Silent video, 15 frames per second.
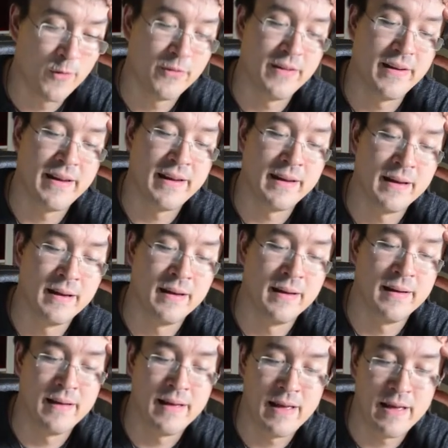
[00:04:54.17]
they
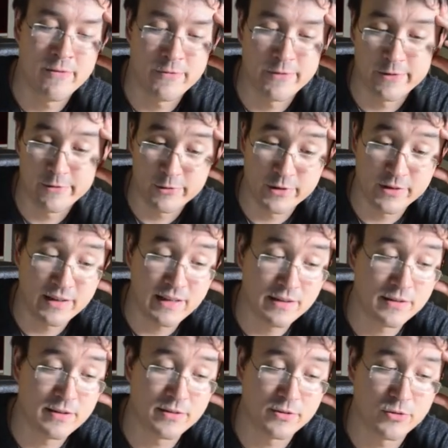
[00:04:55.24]
have a different
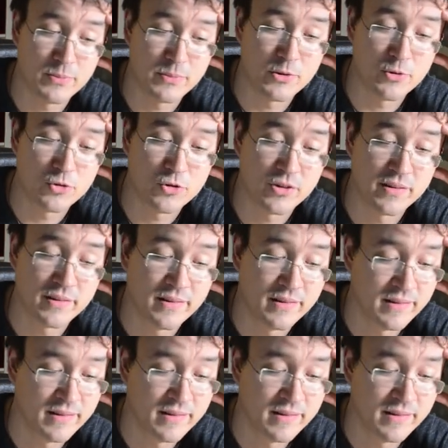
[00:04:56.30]
heat distribution.